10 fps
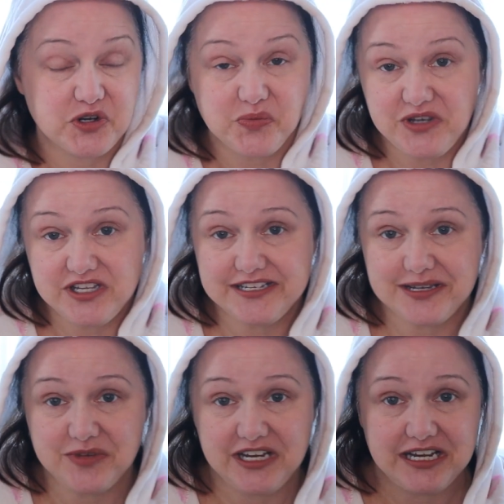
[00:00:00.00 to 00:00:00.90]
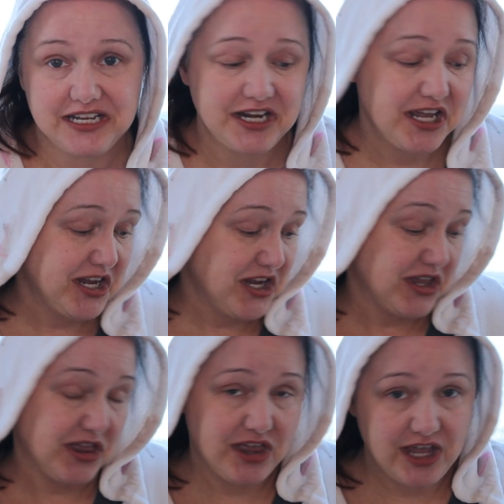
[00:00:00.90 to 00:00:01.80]
don't be intimidated.
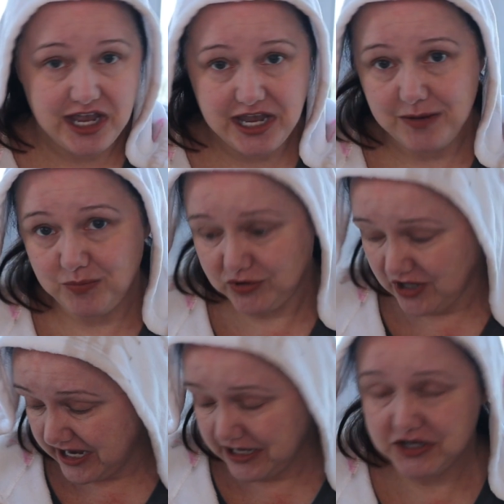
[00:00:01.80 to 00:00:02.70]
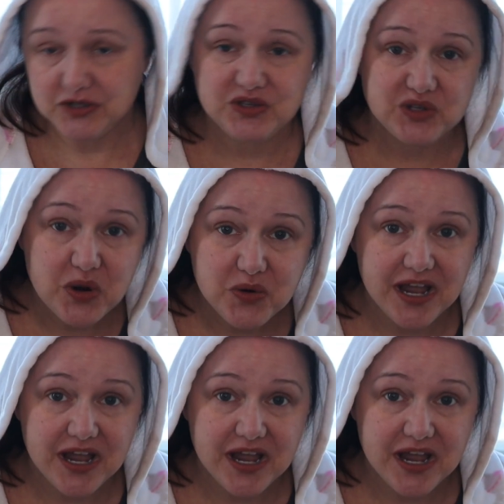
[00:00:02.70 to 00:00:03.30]
They blend so